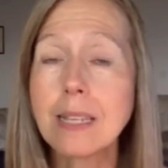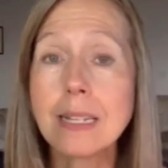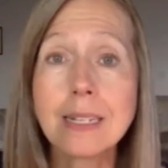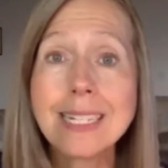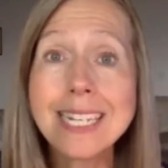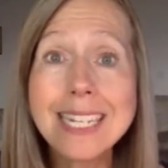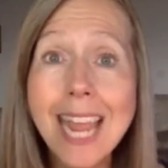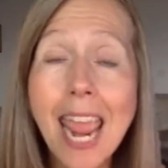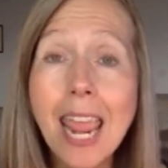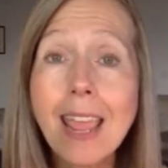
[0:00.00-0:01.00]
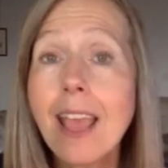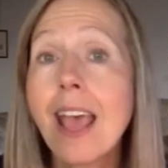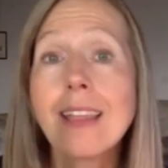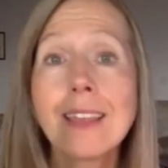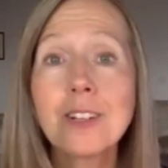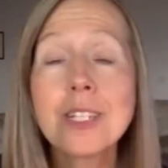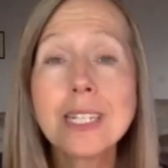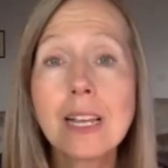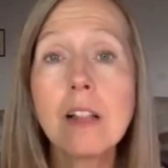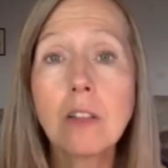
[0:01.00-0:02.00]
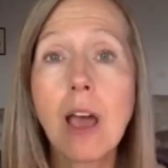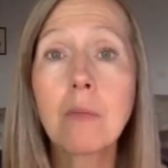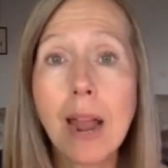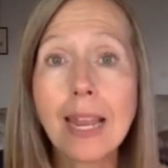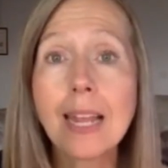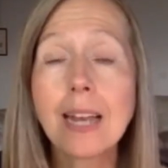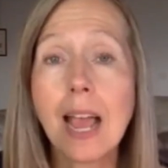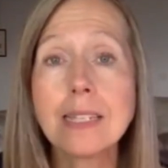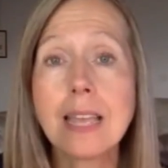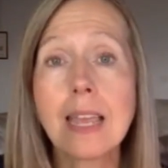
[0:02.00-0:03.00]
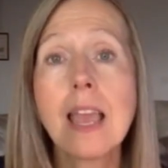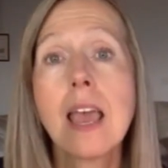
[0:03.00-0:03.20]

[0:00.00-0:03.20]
And today they're still not recognizing